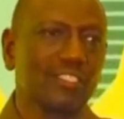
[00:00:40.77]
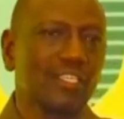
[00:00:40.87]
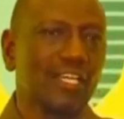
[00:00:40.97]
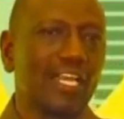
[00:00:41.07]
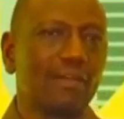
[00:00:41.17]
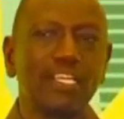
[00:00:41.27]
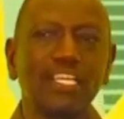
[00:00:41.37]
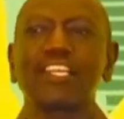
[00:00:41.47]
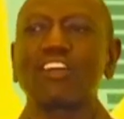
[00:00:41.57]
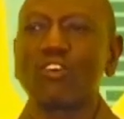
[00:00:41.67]
and being
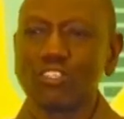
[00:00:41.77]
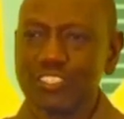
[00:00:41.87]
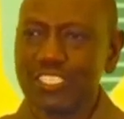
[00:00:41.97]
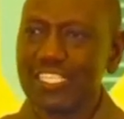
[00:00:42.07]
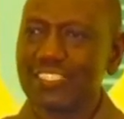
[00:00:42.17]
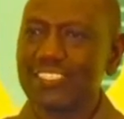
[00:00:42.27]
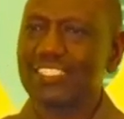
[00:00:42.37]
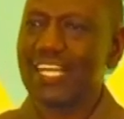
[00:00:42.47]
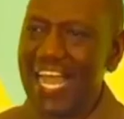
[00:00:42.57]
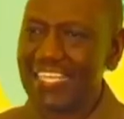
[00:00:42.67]
the continent that
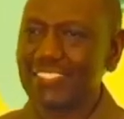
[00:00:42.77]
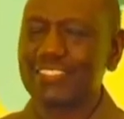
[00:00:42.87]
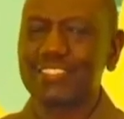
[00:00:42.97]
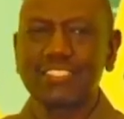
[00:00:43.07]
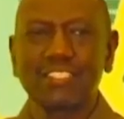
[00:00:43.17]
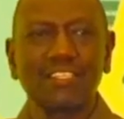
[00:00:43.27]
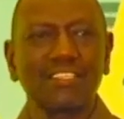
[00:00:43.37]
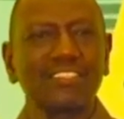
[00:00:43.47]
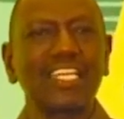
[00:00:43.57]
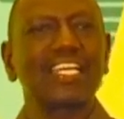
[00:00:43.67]
has
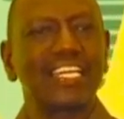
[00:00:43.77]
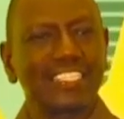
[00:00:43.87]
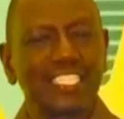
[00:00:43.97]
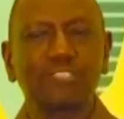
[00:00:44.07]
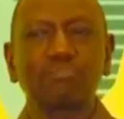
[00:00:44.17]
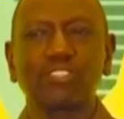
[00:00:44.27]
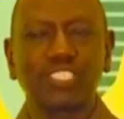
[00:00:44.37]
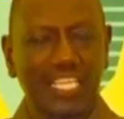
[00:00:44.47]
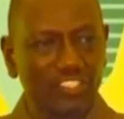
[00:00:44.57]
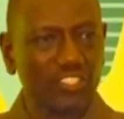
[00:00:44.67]
the greatest
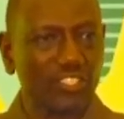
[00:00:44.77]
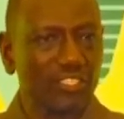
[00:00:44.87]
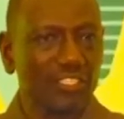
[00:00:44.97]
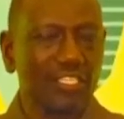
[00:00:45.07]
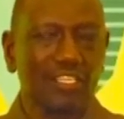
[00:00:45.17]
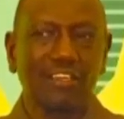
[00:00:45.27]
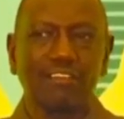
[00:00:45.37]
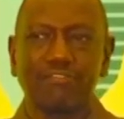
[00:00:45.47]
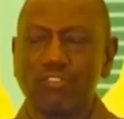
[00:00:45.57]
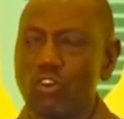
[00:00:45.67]
potential
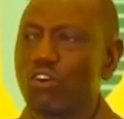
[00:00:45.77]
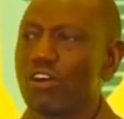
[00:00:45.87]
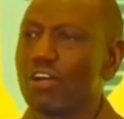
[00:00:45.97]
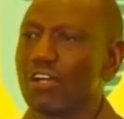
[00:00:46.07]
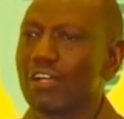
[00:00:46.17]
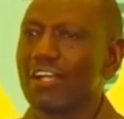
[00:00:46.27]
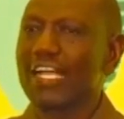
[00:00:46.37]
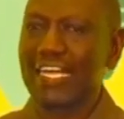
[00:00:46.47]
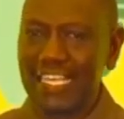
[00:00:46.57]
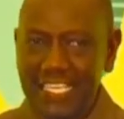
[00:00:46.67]
for
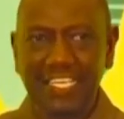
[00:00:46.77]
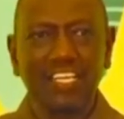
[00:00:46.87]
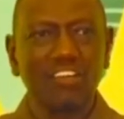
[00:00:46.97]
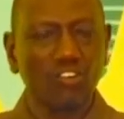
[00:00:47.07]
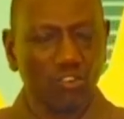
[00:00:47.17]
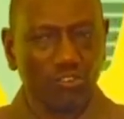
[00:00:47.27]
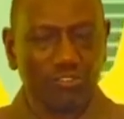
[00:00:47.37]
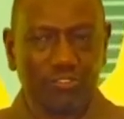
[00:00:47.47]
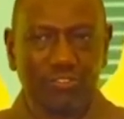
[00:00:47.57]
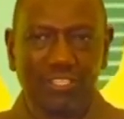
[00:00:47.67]
greening
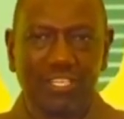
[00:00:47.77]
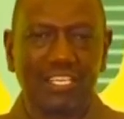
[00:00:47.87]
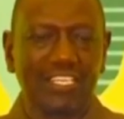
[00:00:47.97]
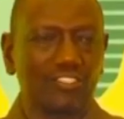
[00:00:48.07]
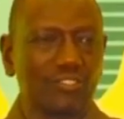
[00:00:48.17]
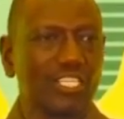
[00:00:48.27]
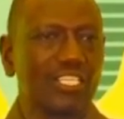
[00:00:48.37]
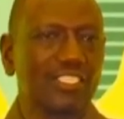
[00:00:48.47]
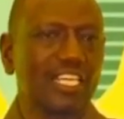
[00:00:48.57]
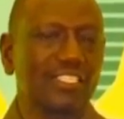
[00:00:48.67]
growth and ensuring
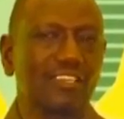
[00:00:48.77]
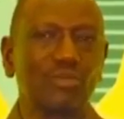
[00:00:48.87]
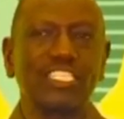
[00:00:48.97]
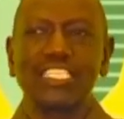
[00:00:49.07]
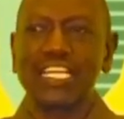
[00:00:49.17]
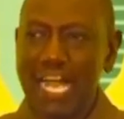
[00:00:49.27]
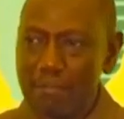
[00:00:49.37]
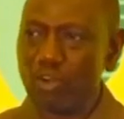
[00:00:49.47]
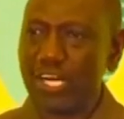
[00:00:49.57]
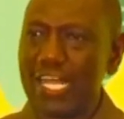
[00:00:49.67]
that we
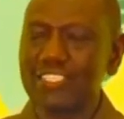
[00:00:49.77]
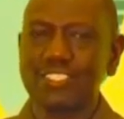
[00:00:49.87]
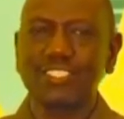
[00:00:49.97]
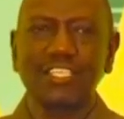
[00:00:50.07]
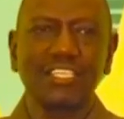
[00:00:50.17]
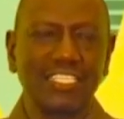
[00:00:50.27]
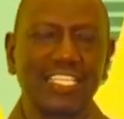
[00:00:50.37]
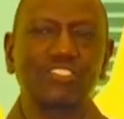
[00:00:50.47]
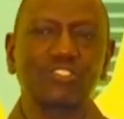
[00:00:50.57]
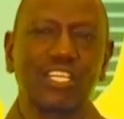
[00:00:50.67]
decarbonize
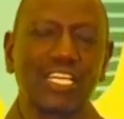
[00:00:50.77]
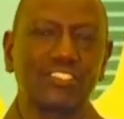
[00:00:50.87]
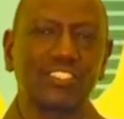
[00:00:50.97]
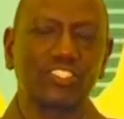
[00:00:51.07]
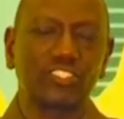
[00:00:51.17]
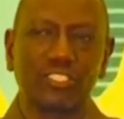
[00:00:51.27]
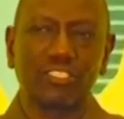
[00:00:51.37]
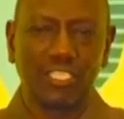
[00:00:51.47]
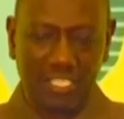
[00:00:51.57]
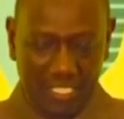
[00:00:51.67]
industrialization,
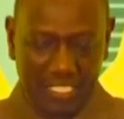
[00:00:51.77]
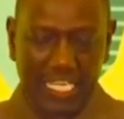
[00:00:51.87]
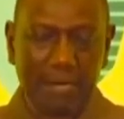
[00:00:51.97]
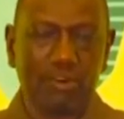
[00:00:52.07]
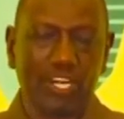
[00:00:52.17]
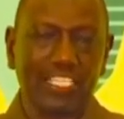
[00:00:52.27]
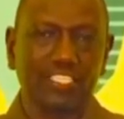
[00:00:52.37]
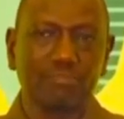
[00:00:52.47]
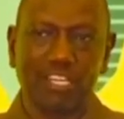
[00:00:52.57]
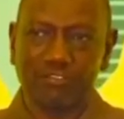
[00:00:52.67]
decarbonize
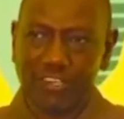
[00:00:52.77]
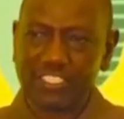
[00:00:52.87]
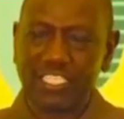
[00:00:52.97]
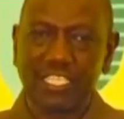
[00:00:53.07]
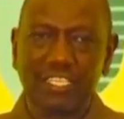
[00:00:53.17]
manufacturing.